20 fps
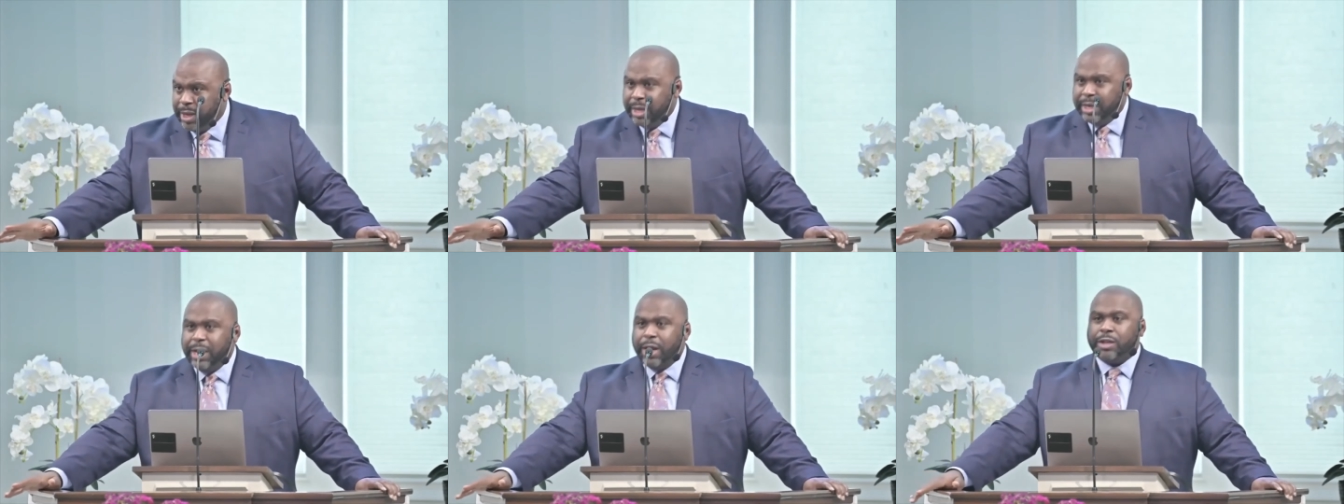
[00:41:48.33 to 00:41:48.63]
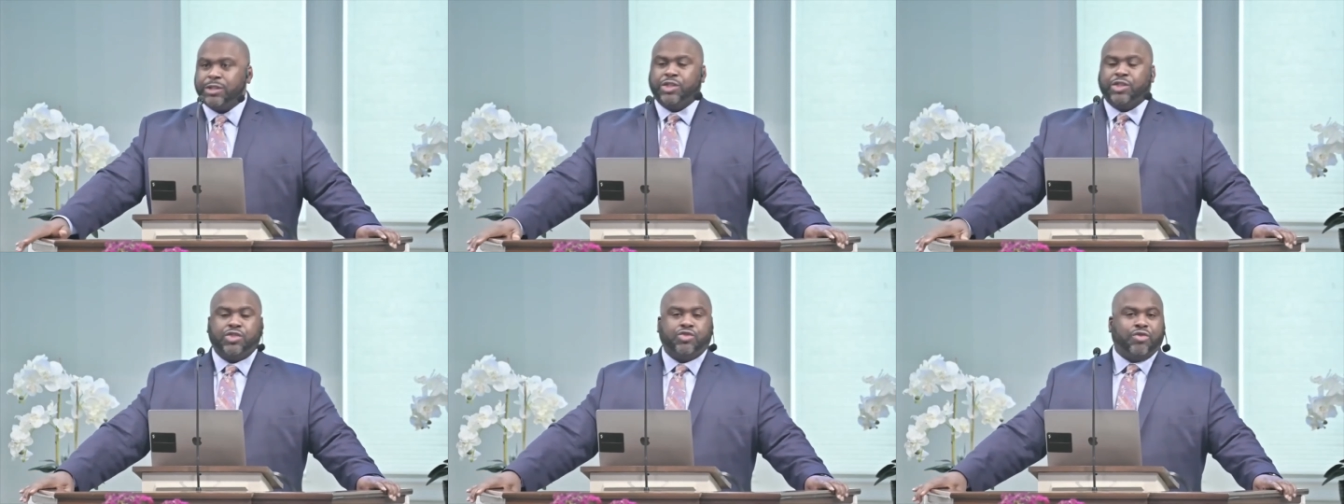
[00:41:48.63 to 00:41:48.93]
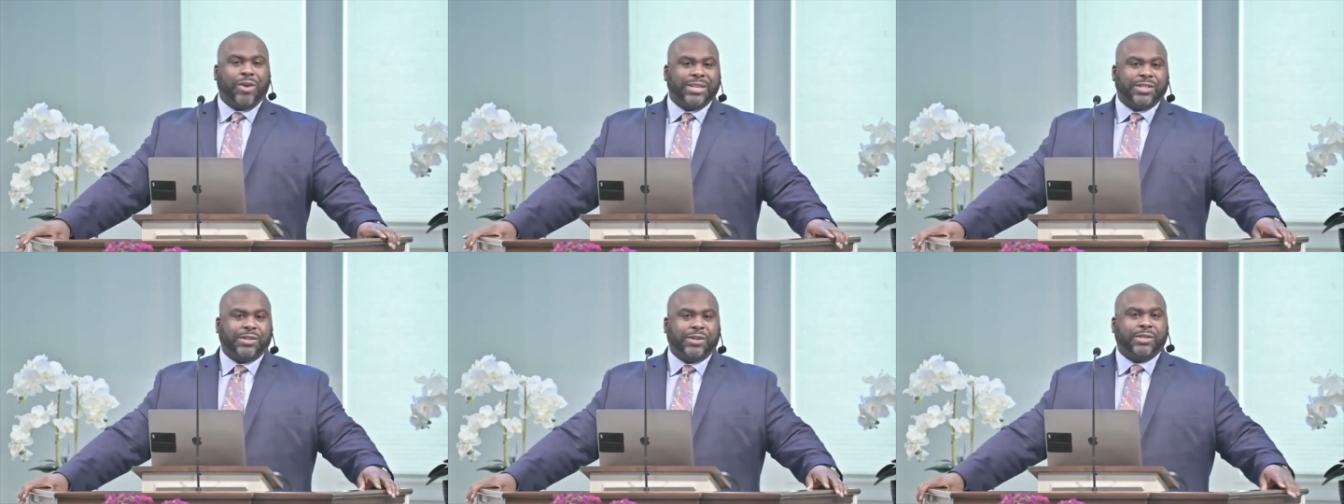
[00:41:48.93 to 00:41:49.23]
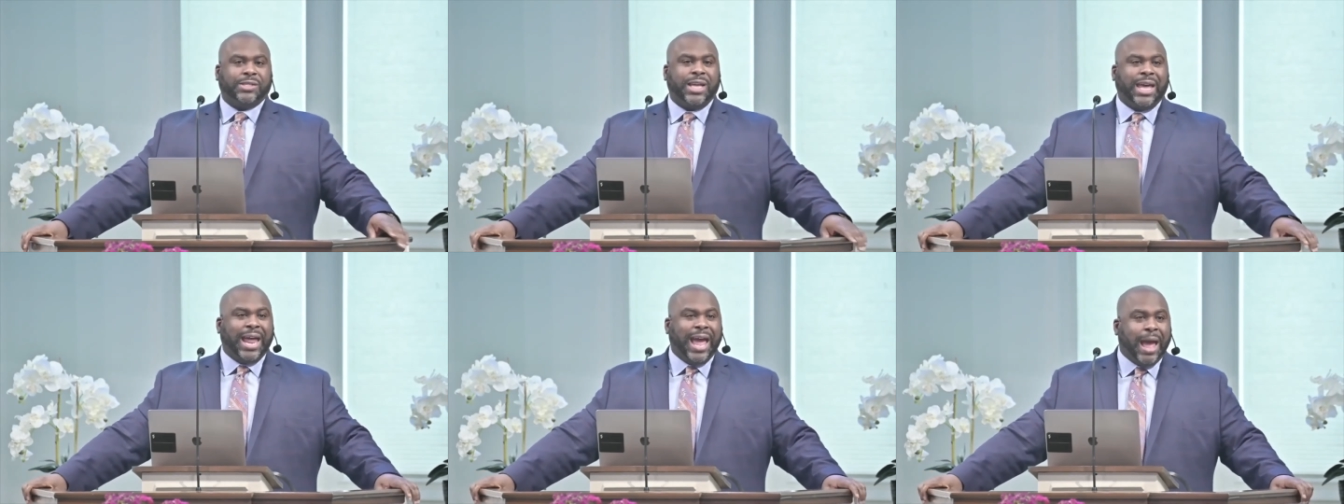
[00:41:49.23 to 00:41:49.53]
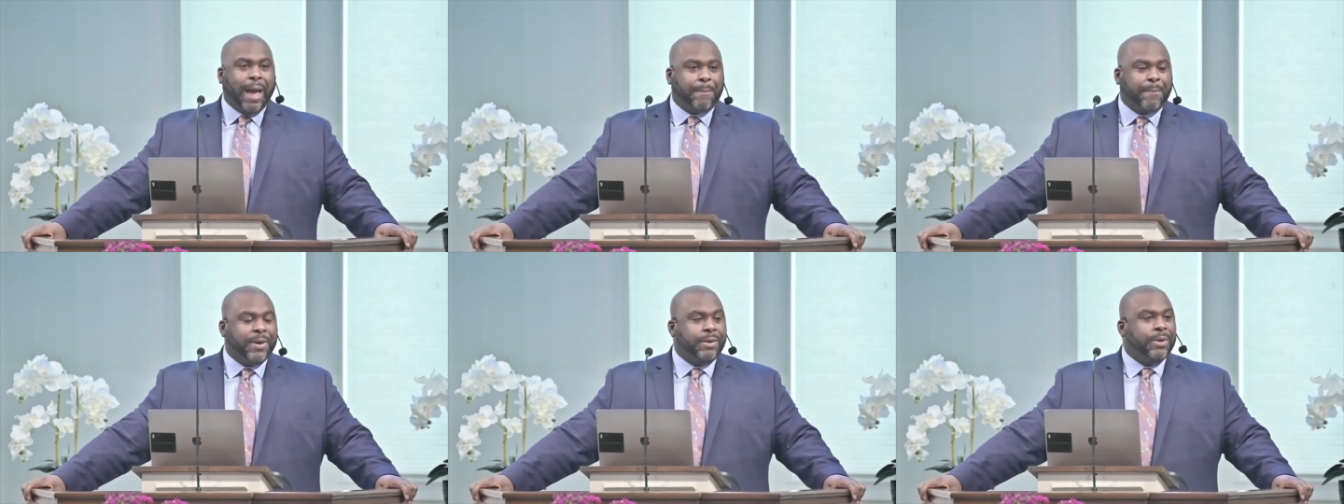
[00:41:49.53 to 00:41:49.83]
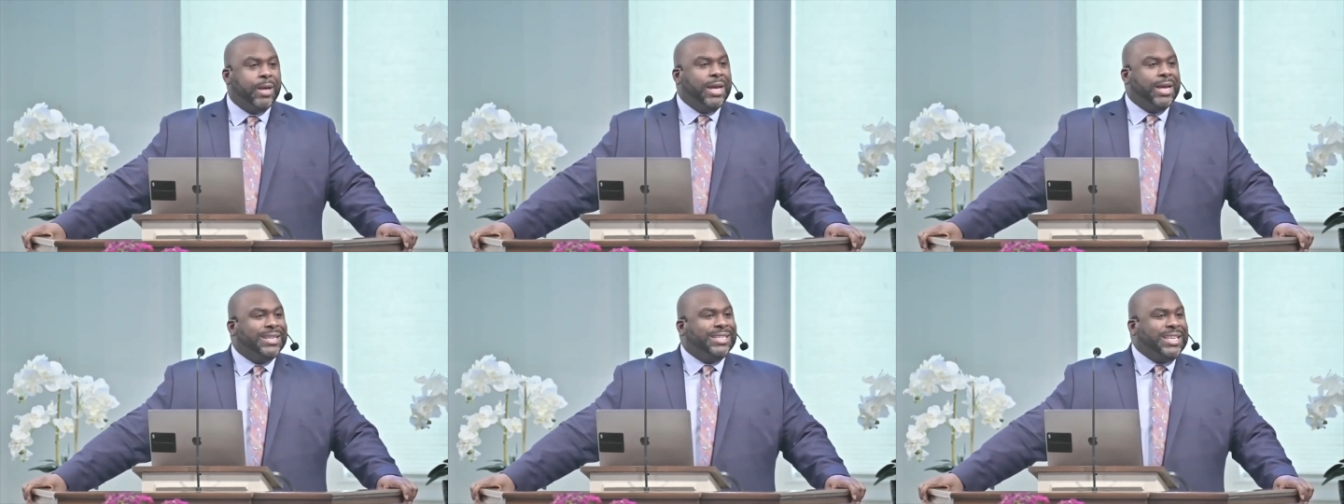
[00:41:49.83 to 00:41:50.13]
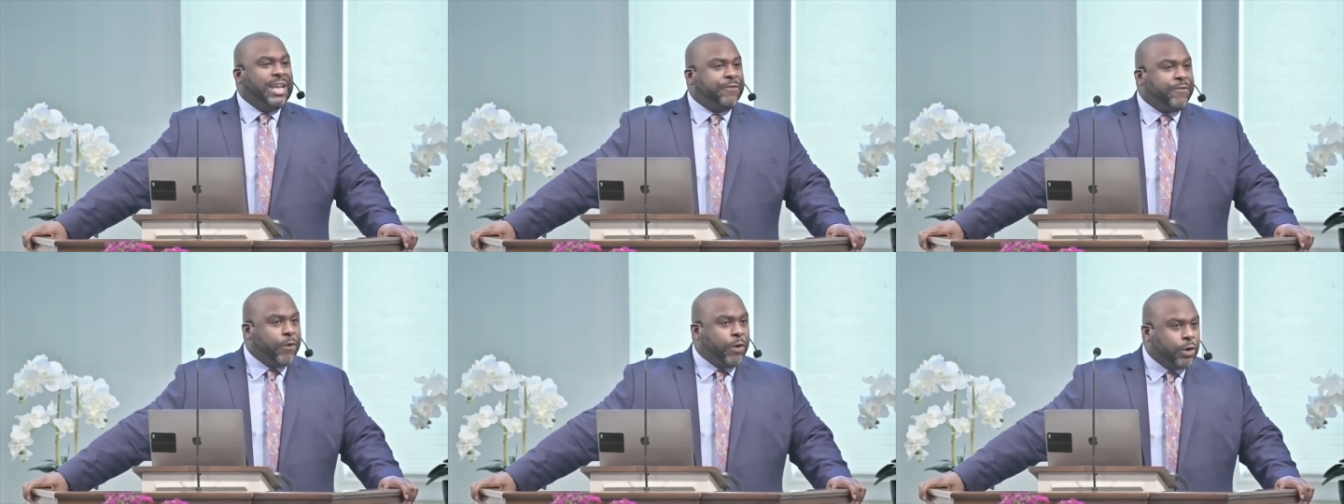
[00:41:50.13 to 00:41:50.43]
There are stressors that happen,
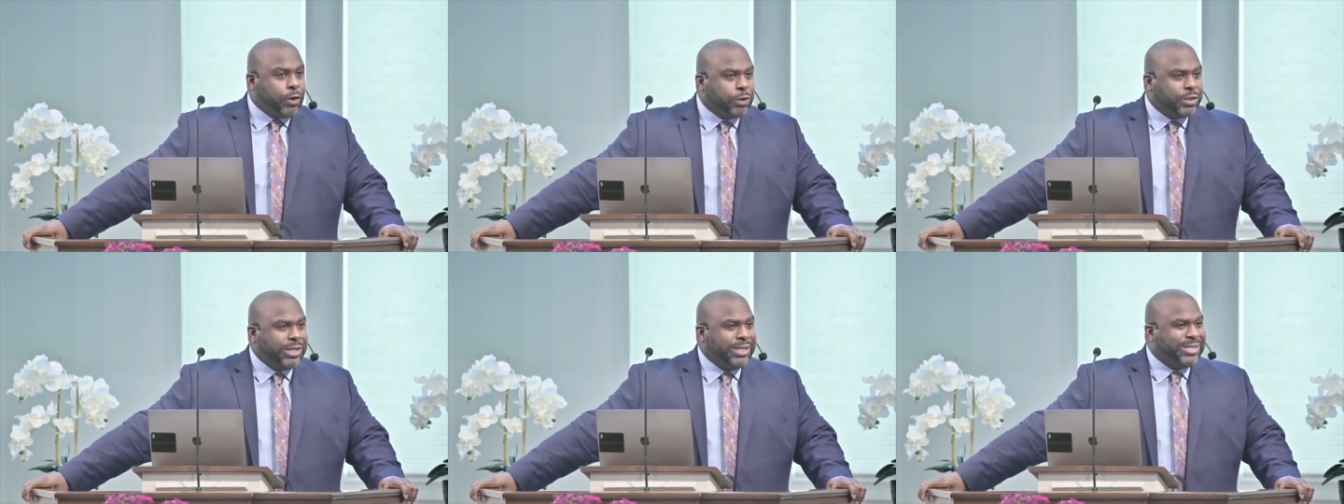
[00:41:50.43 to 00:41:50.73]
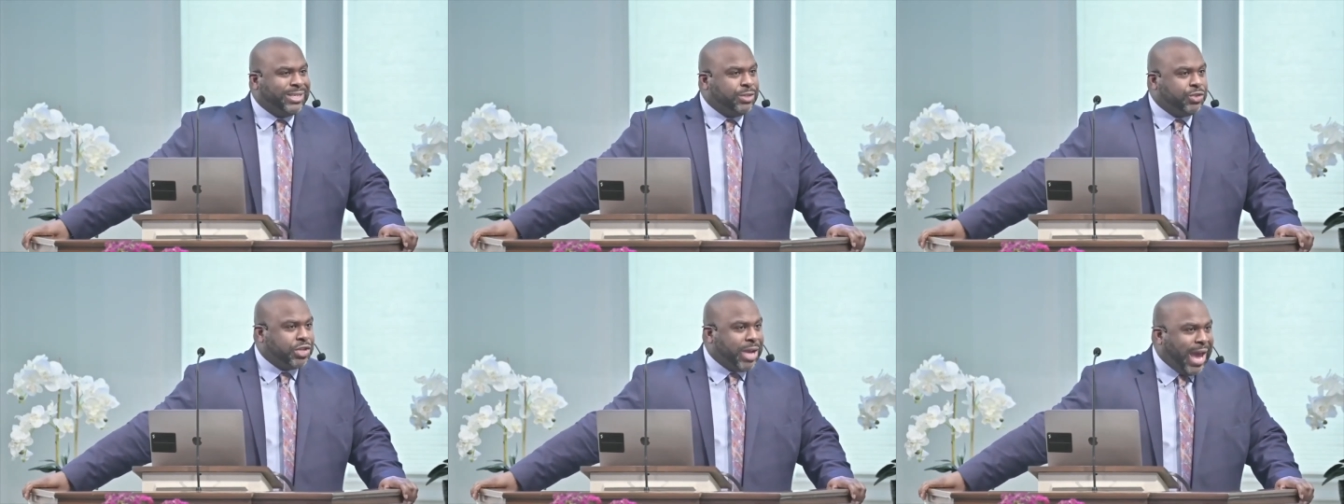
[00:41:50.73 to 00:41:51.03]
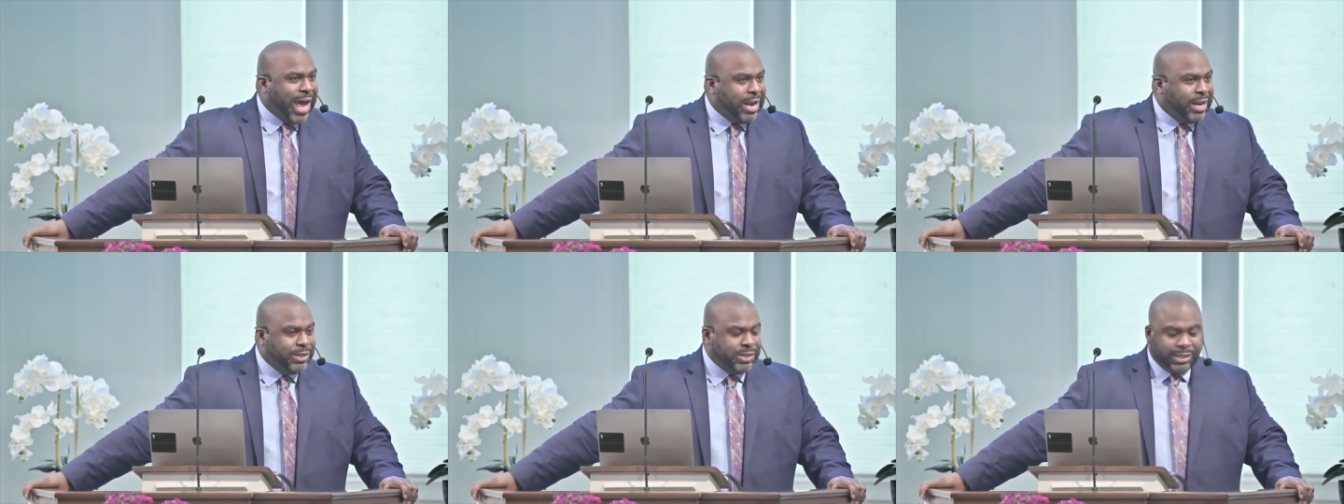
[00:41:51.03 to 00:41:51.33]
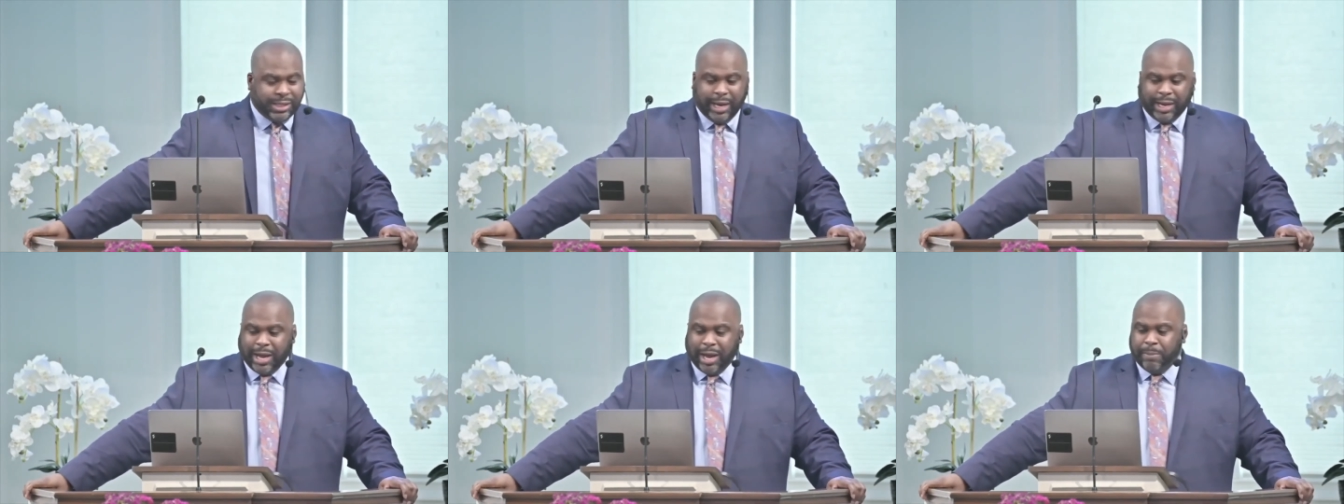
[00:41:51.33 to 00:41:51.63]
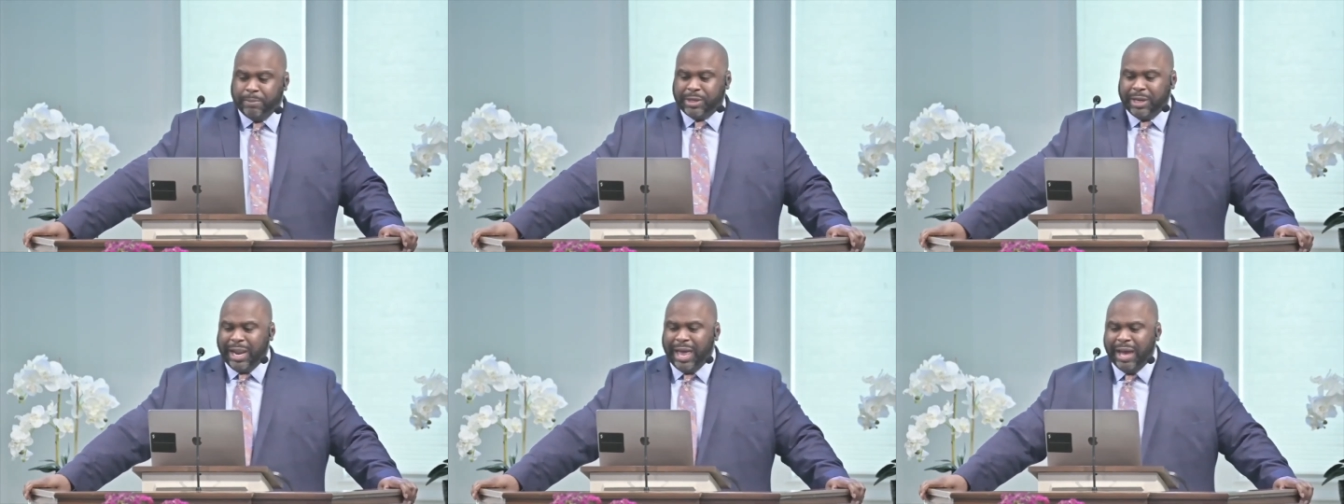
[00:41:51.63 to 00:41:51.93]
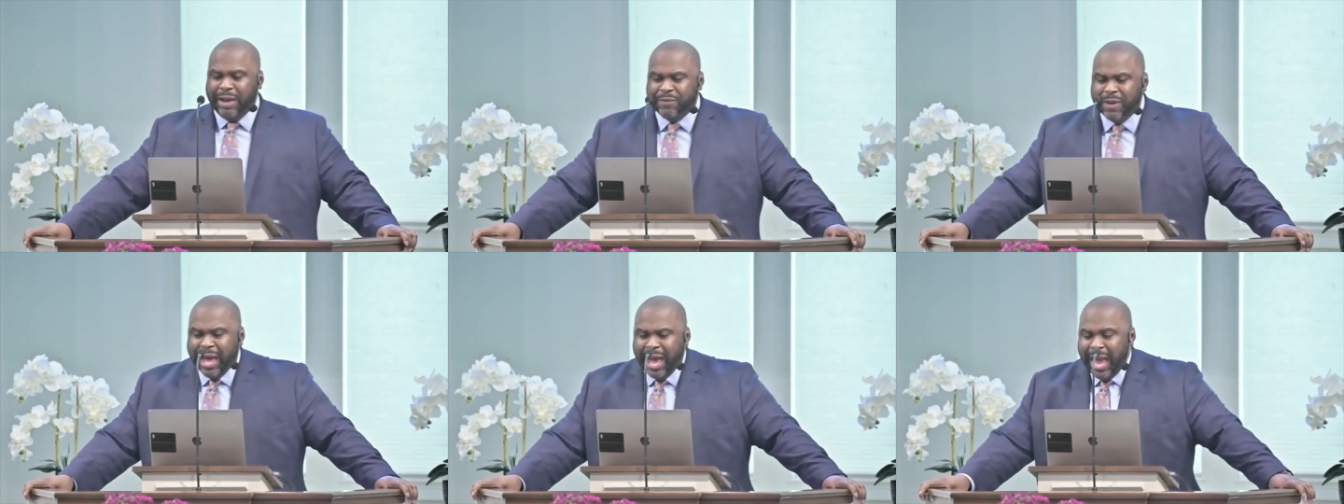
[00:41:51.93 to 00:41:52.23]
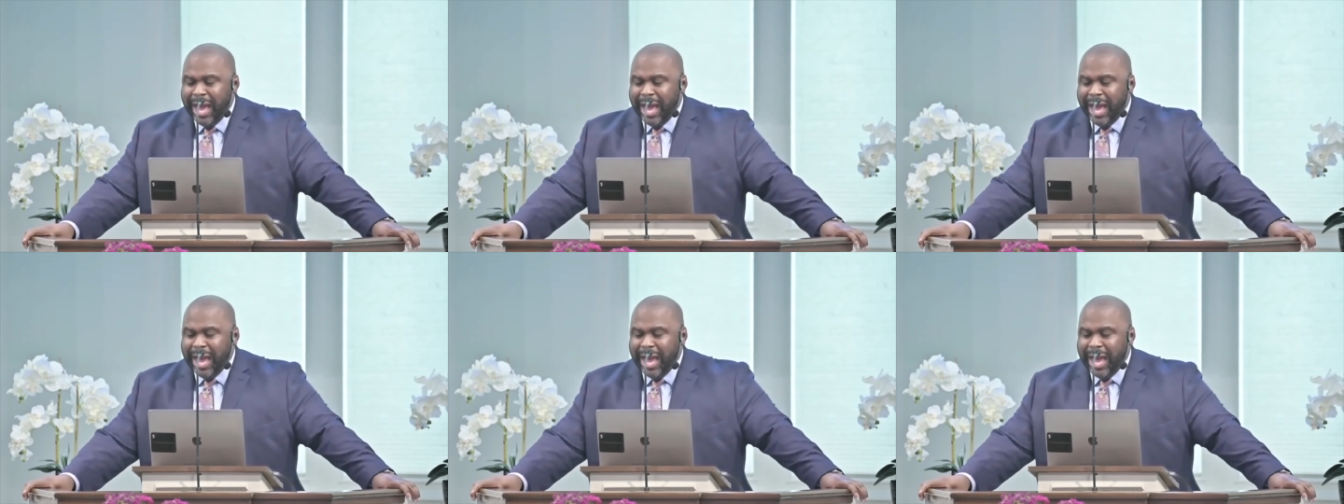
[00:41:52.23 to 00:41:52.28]
difficulties and challenges that come to life.